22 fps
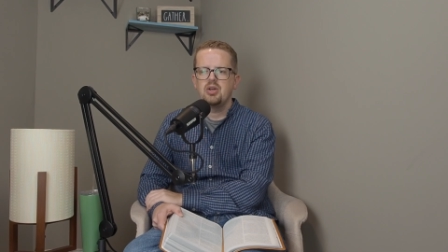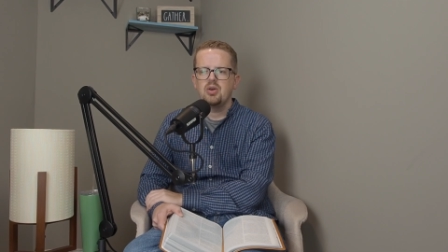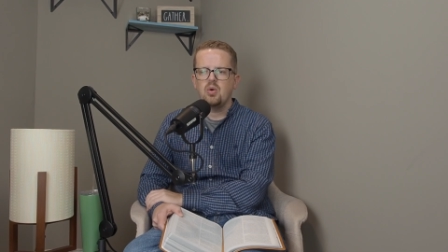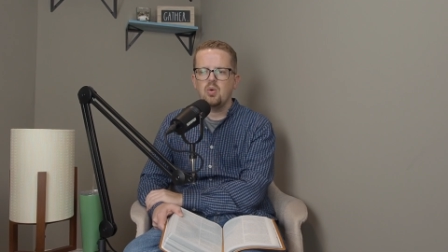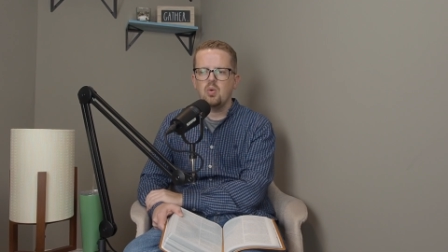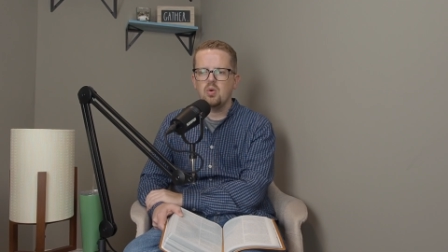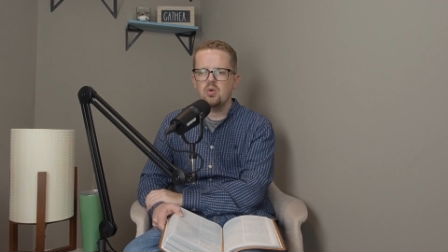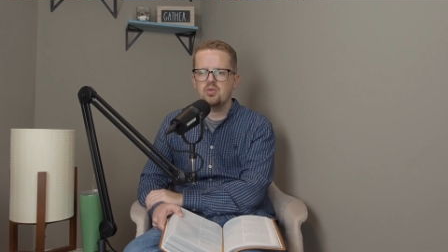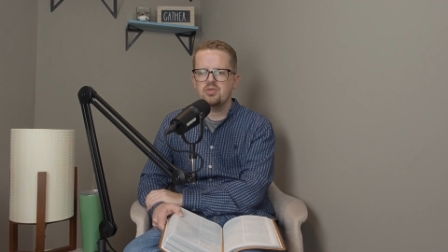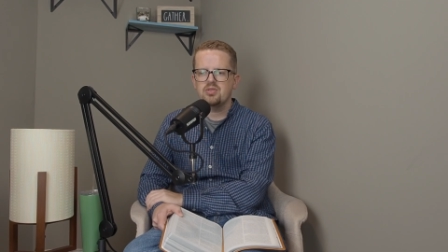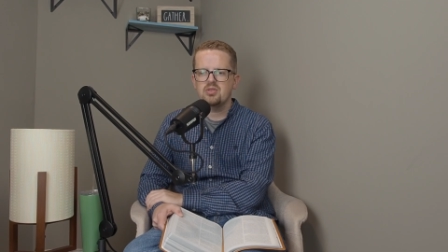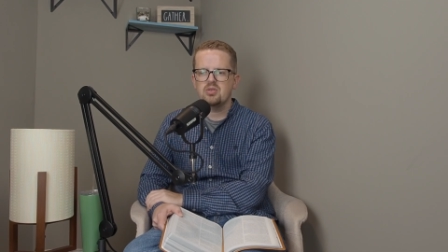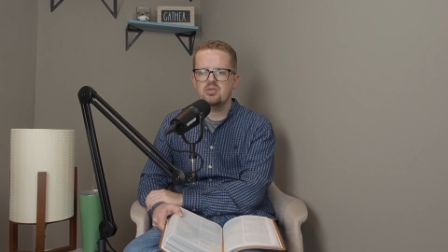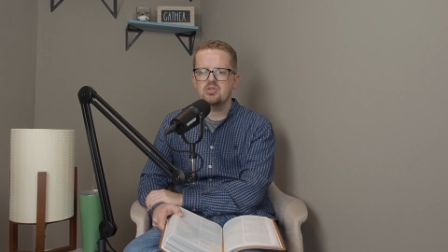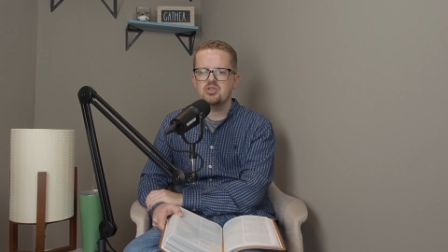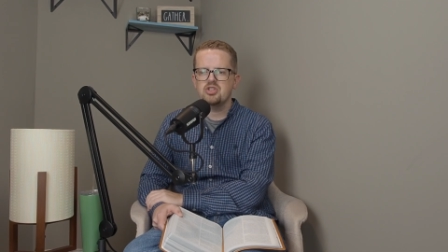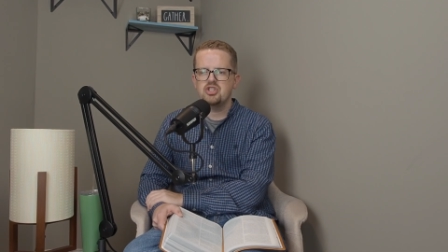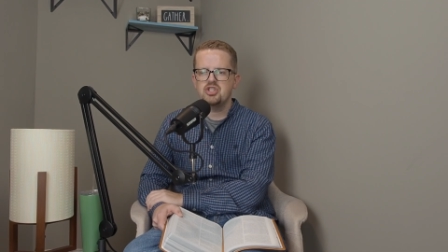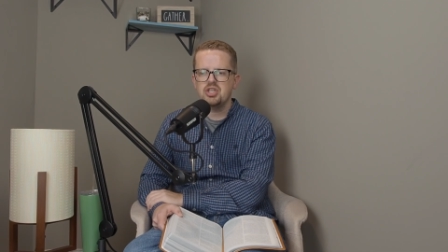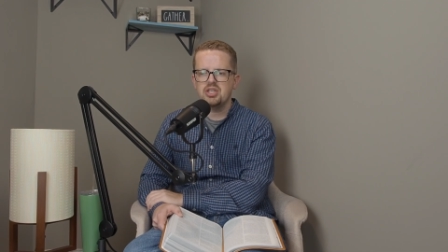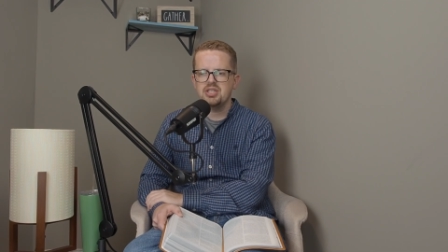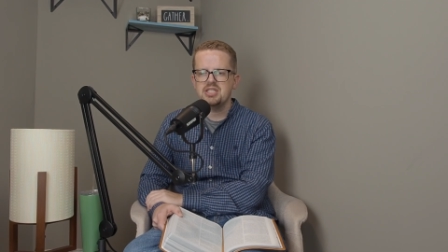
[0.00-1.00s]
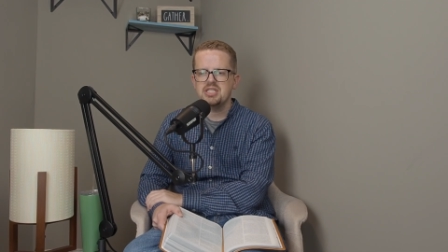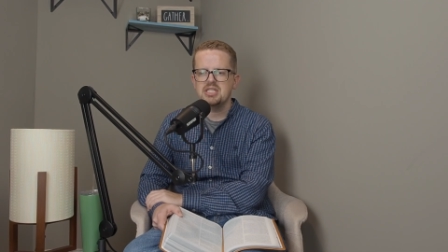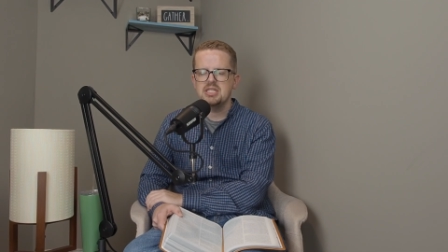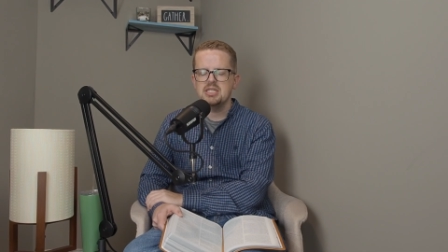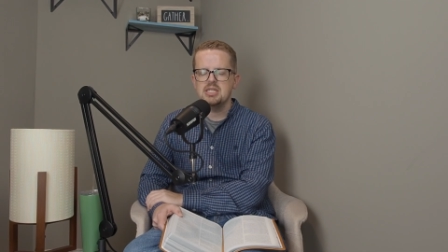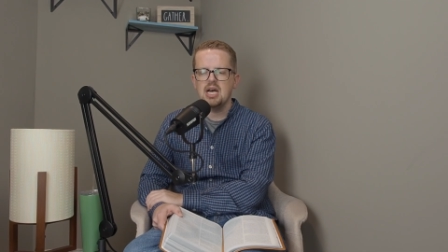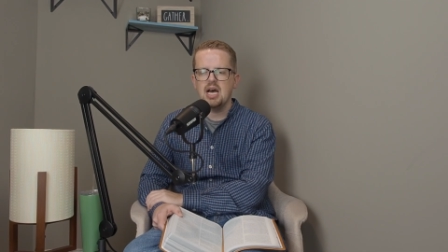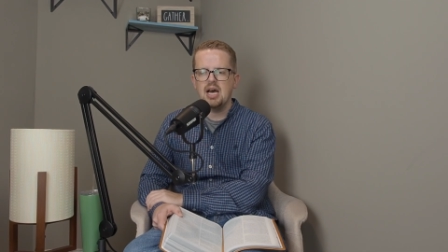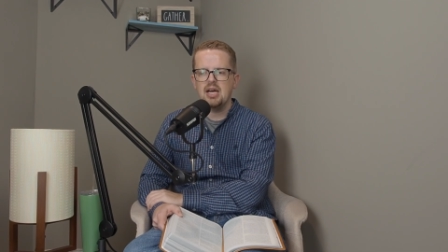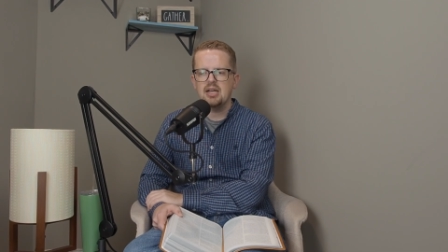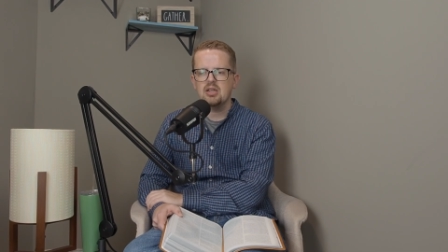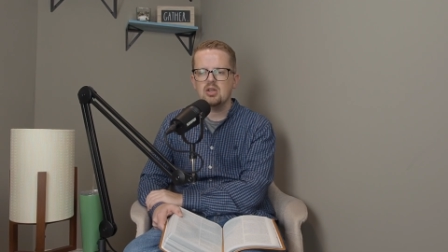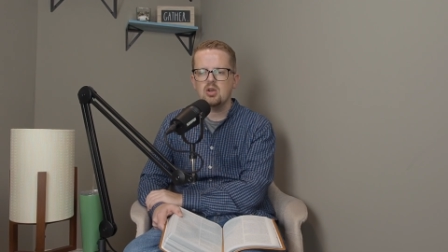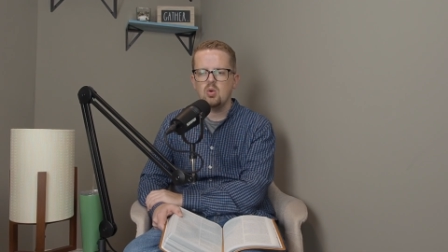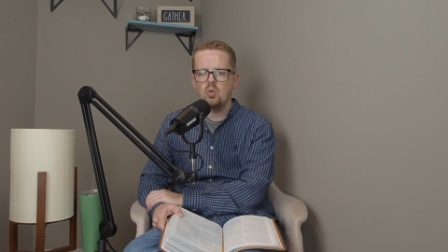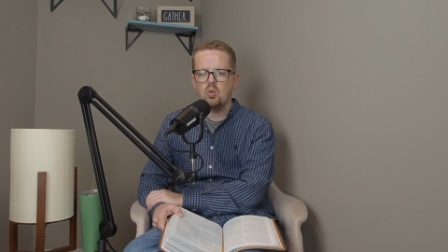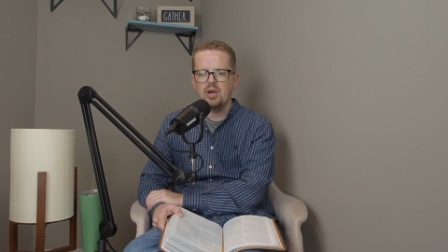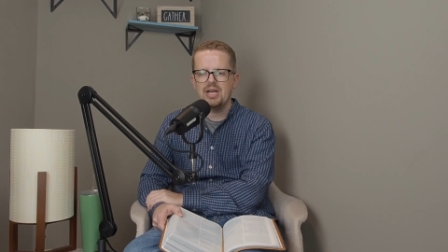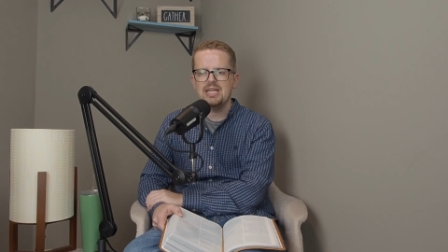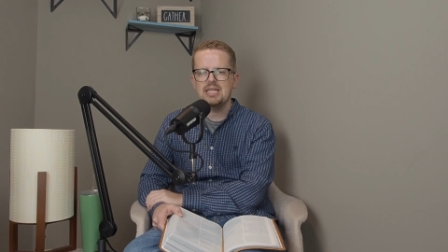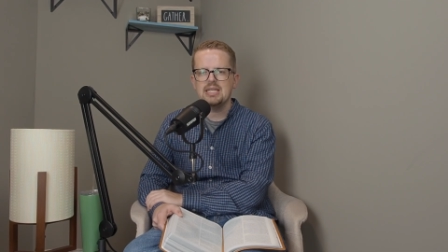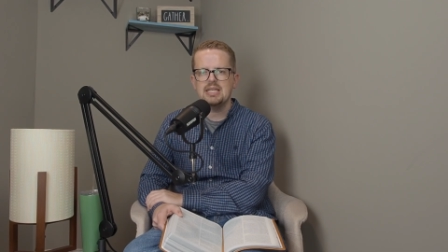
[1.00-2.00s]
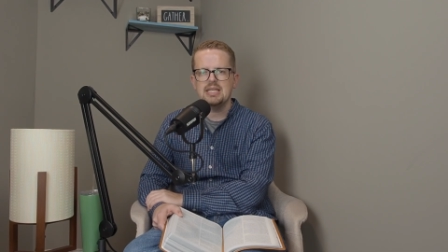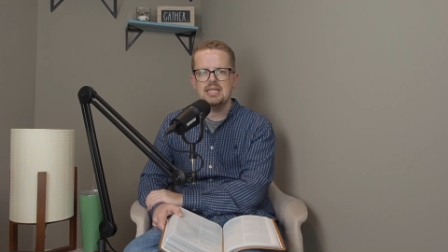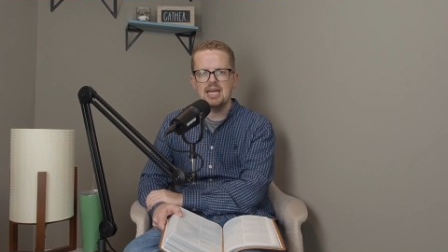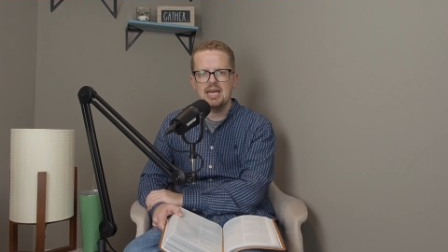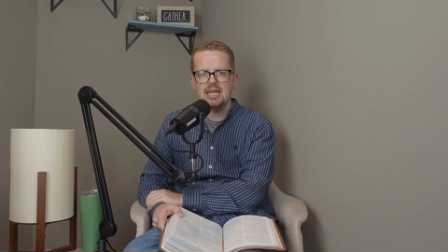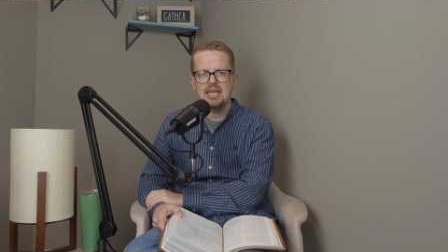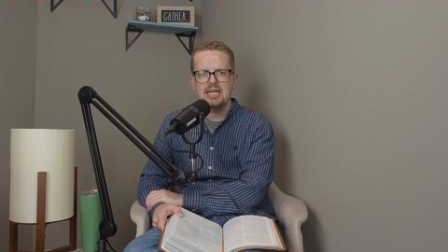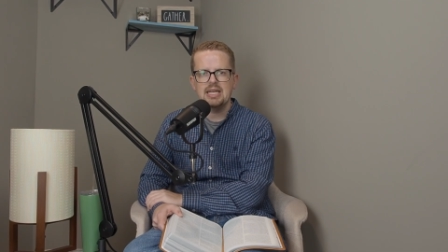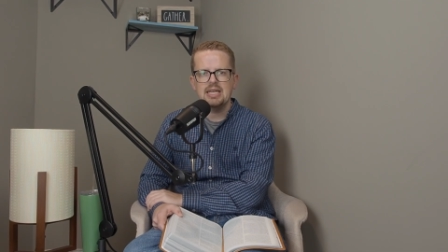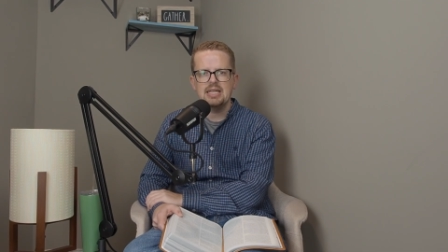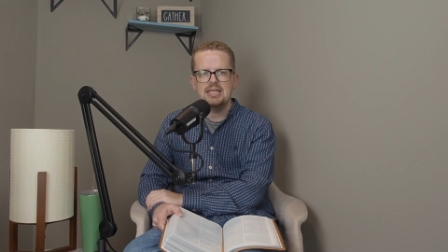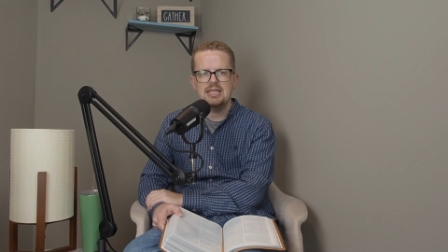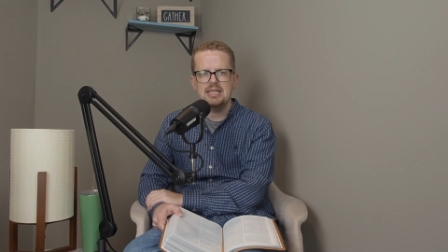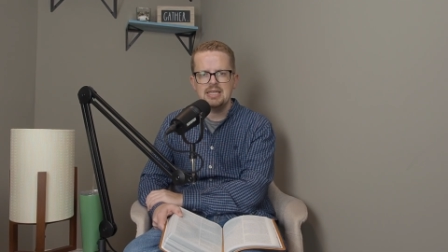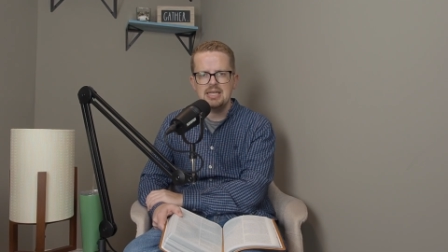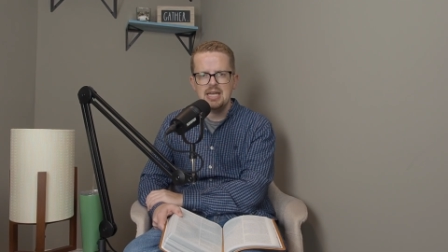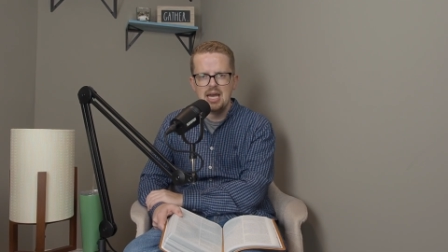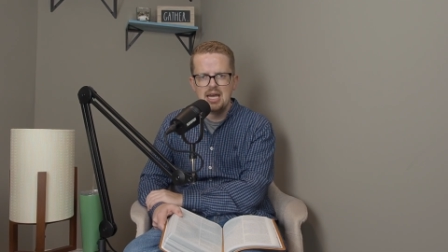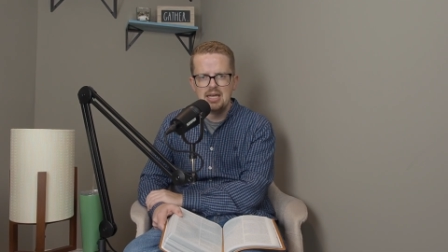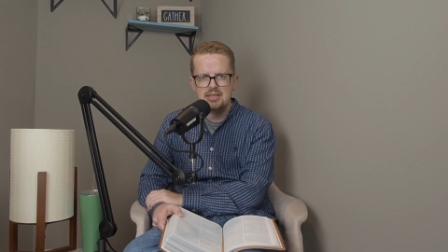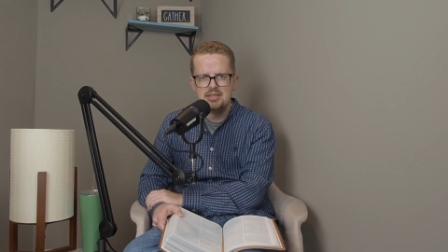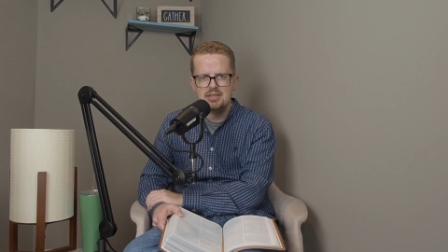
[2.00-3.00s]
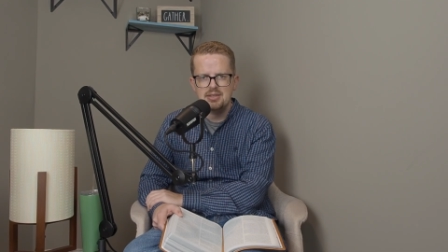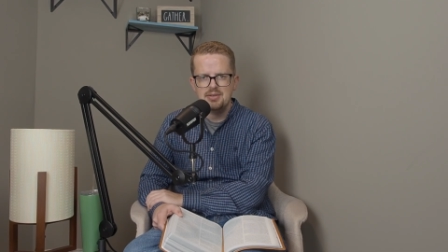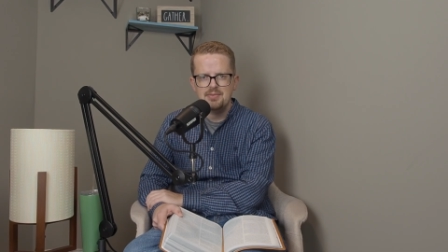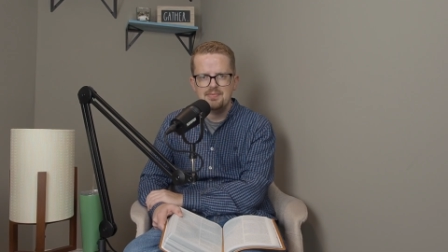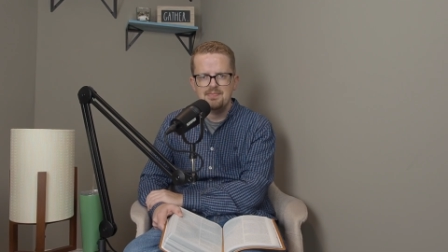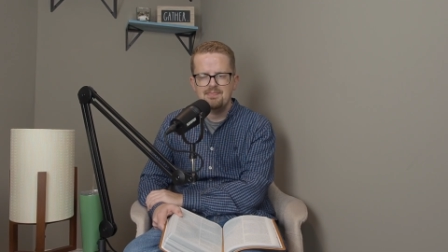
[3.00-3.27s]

or if they're just not quite getting it yet.